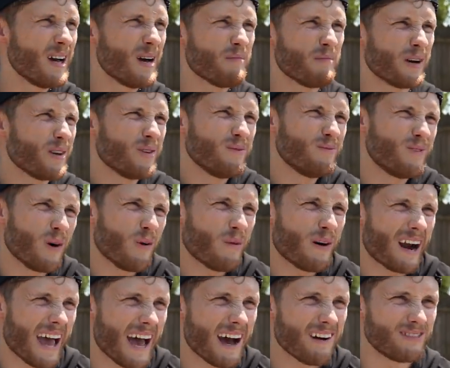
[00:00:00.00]
But you don't
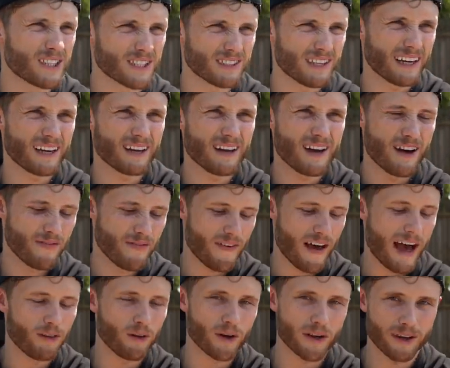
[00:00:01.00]
want to have just like a
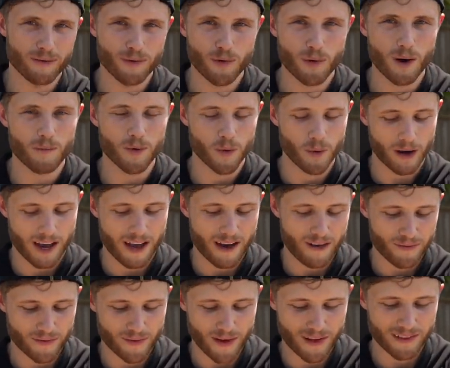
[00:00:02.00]
fat looking form. You want to
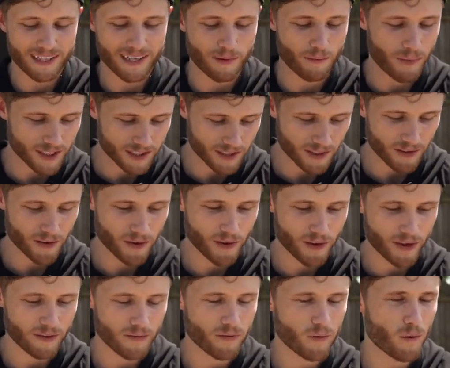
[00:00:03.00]
have a lean muscular
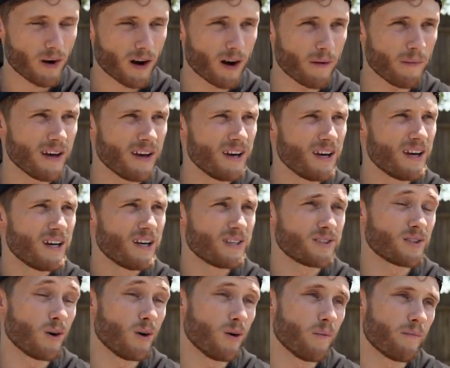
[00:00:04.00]
looking form.
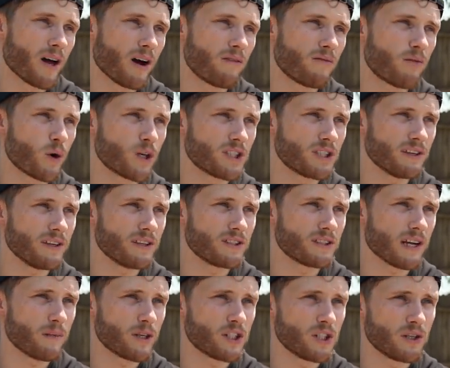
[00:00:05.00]
So unfortunately,
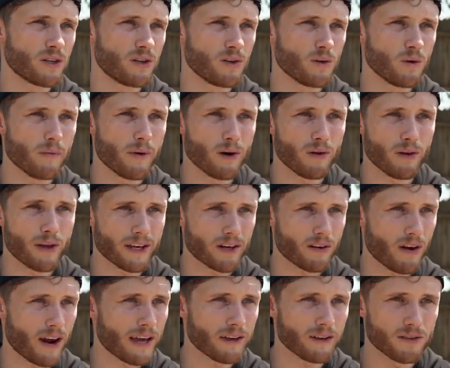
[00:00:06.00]
there's not much you can do about like
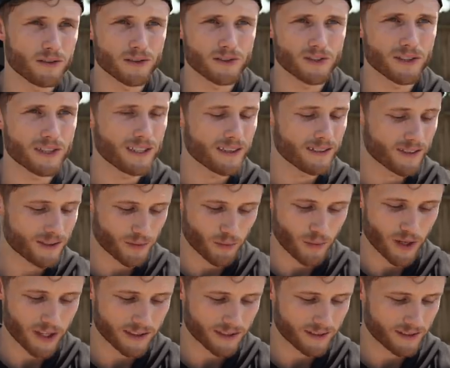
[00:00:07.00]
your ankles, knees,
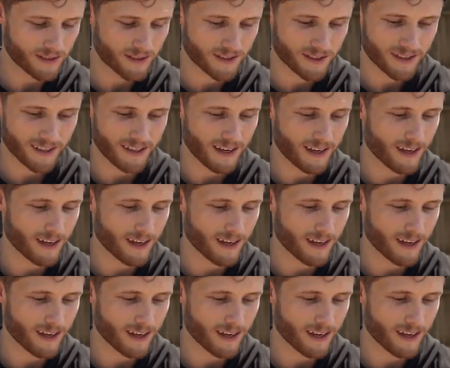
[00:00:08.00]
wrists.